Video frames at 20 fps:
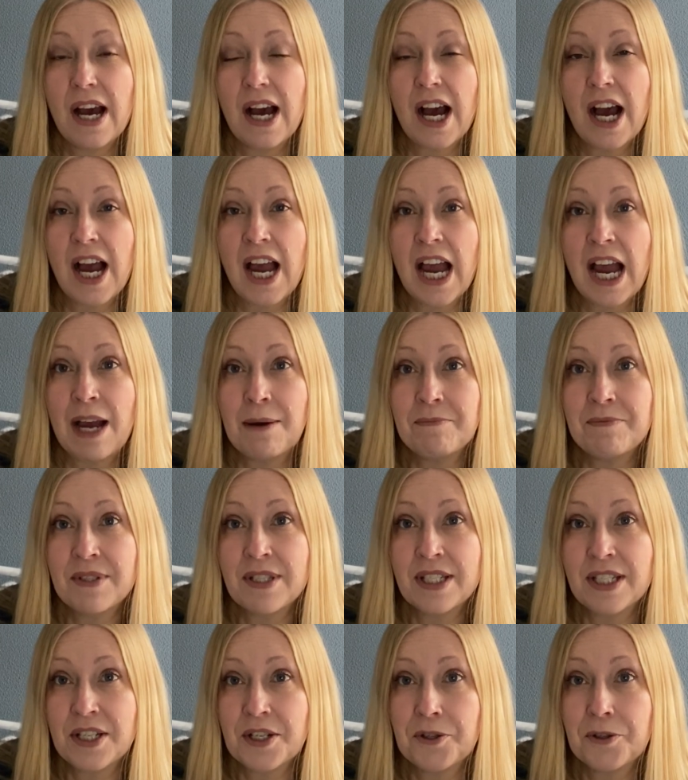I am
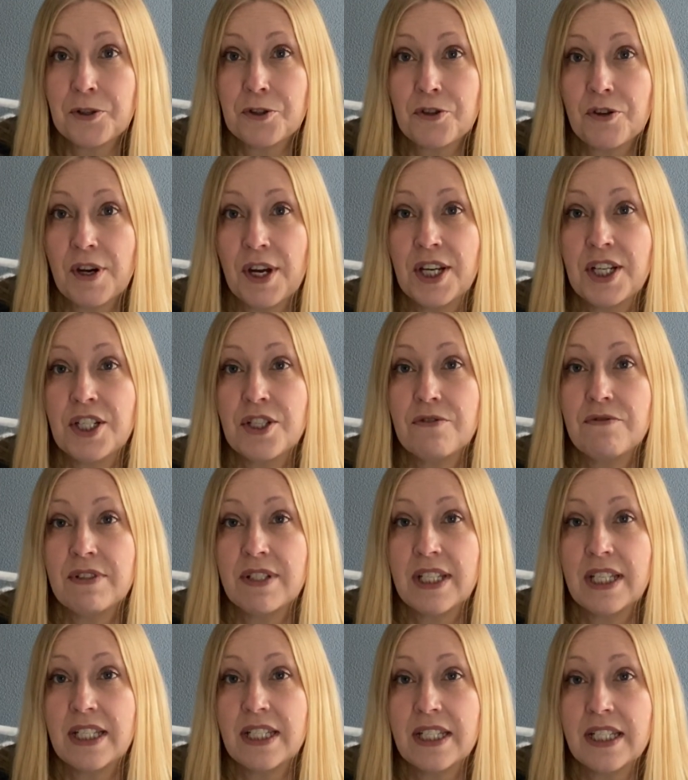still trying to
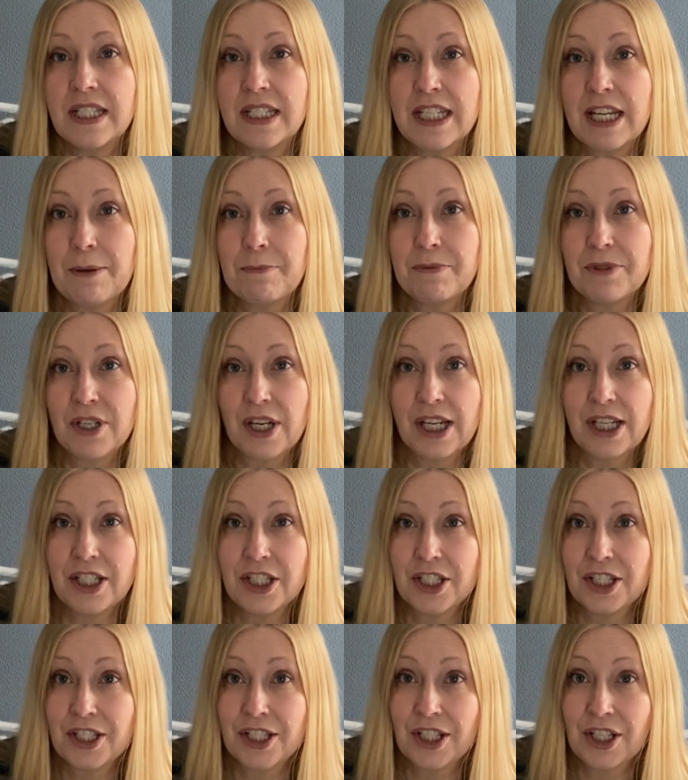resist the
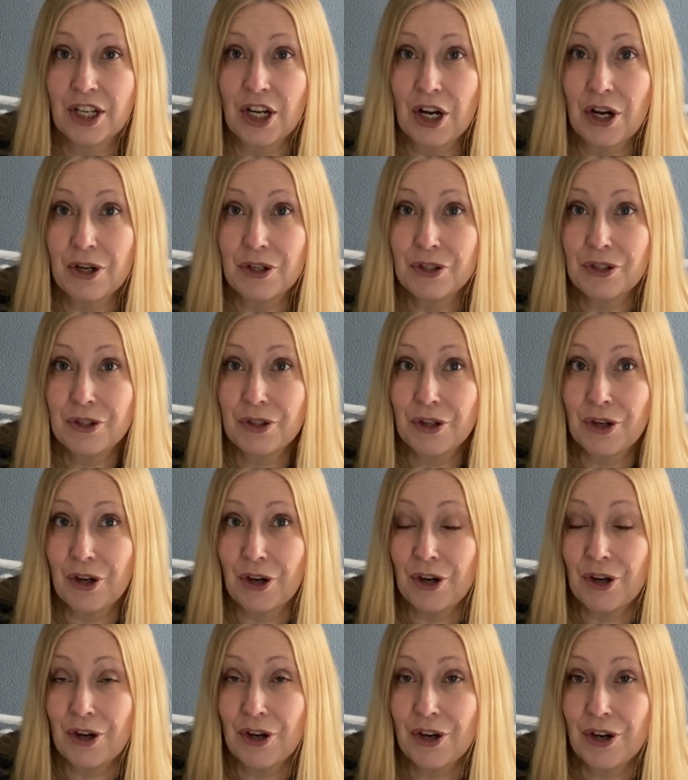temptation to cast
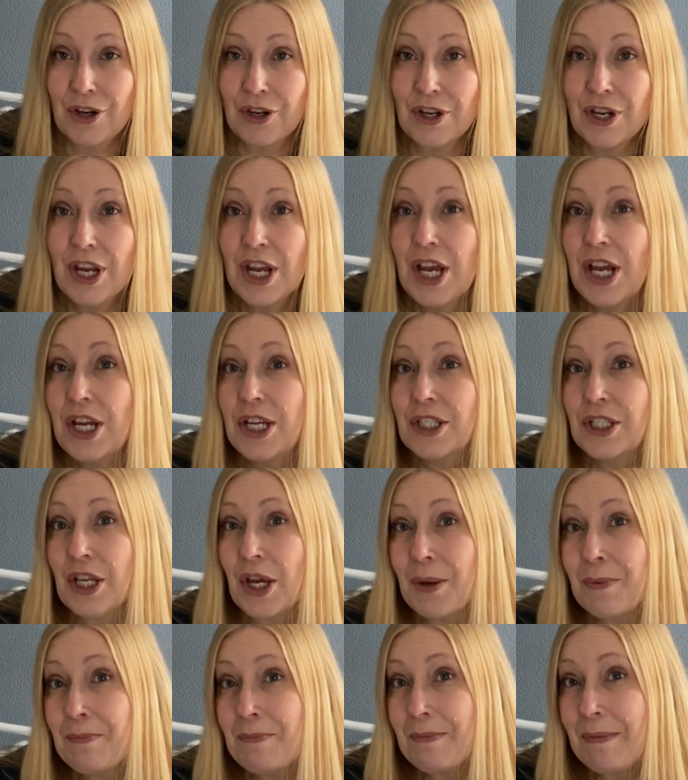on,
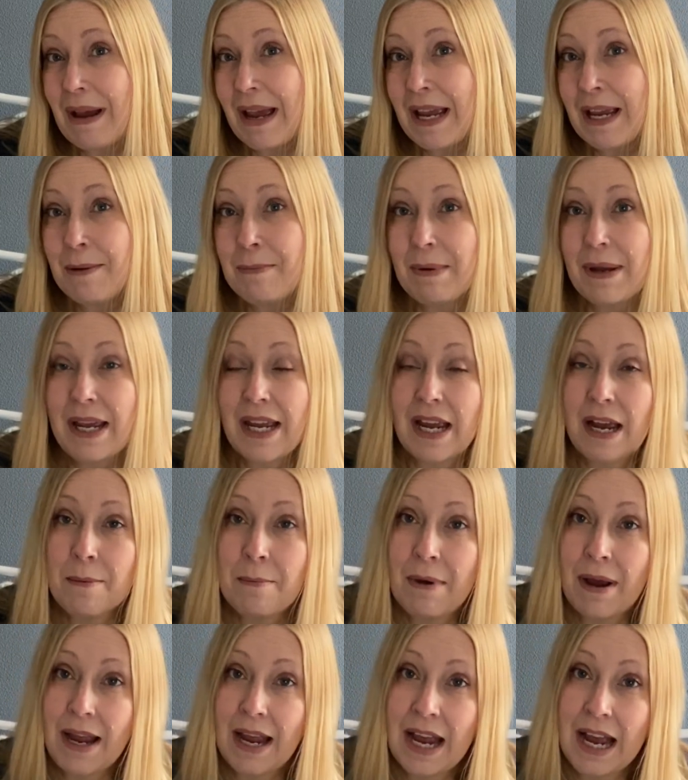so maybe I
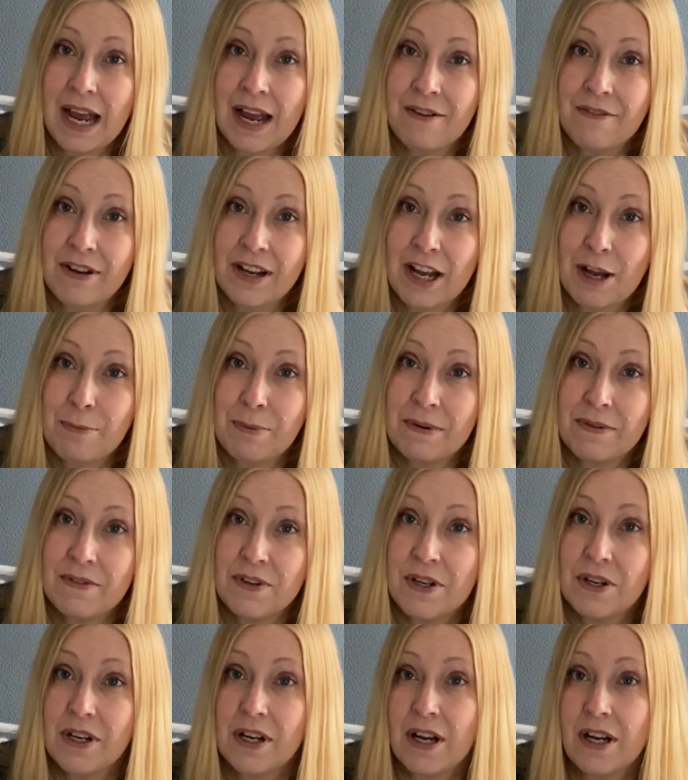might have a couple of
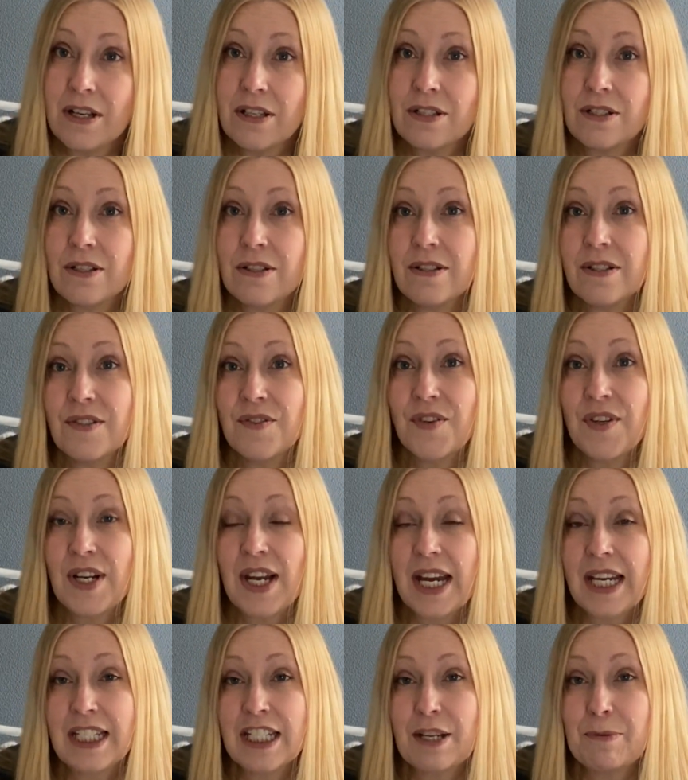new cast ons for the
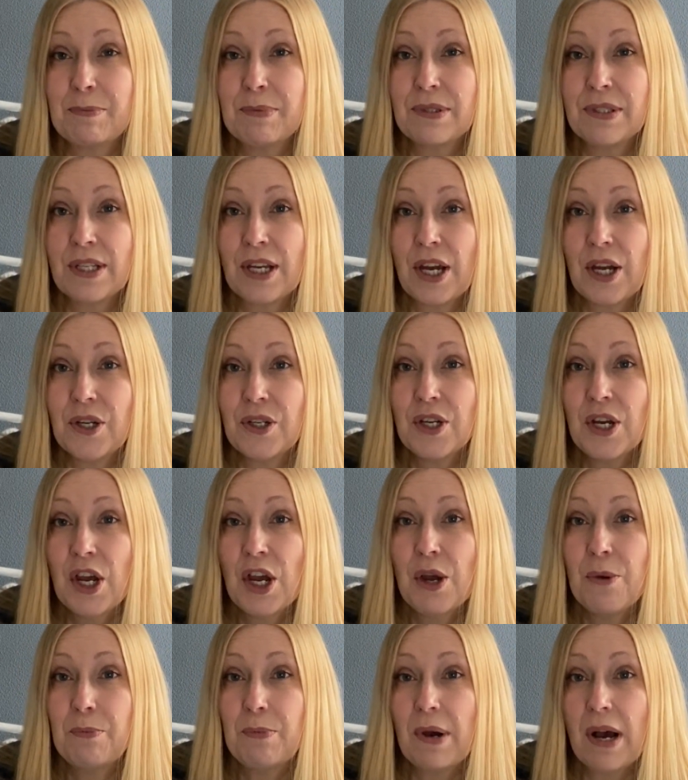next episode,
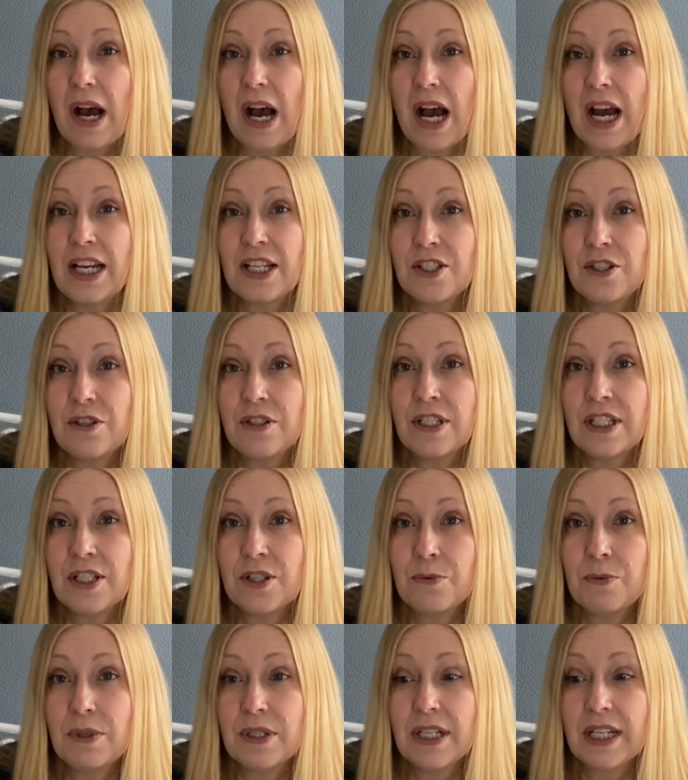but I do still
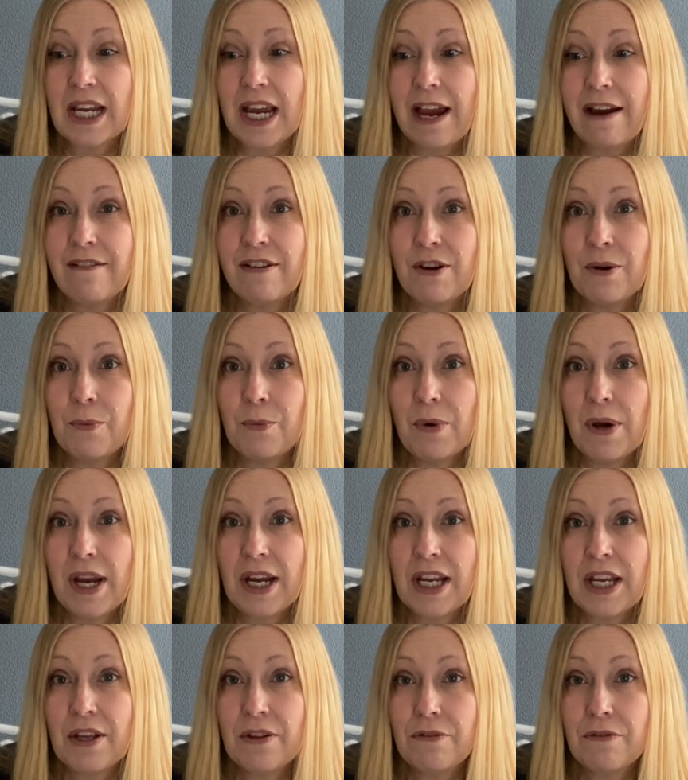want to carry on
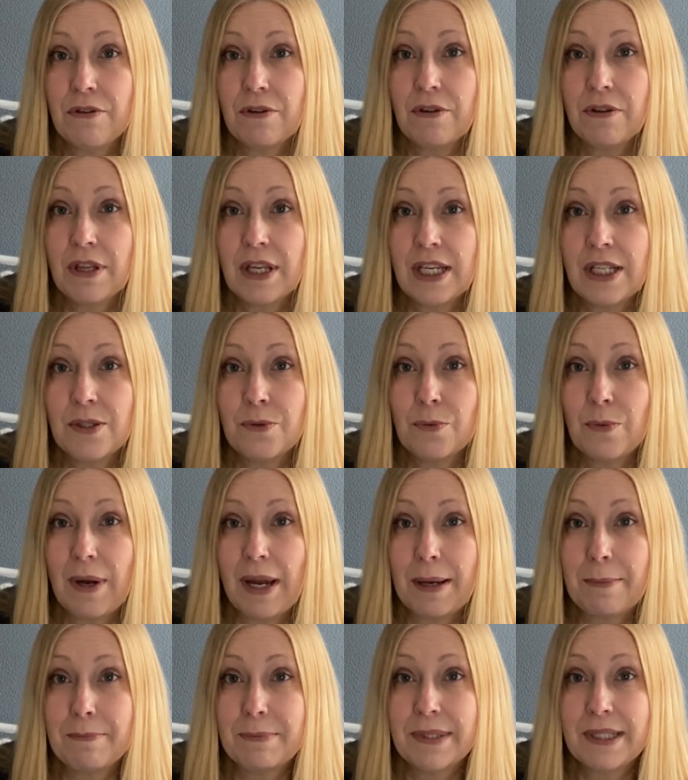working through these
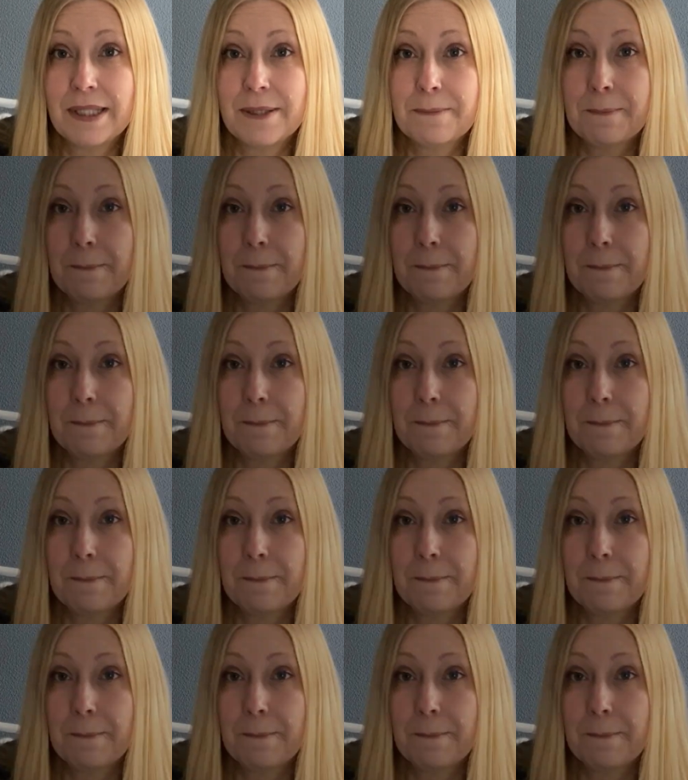whips.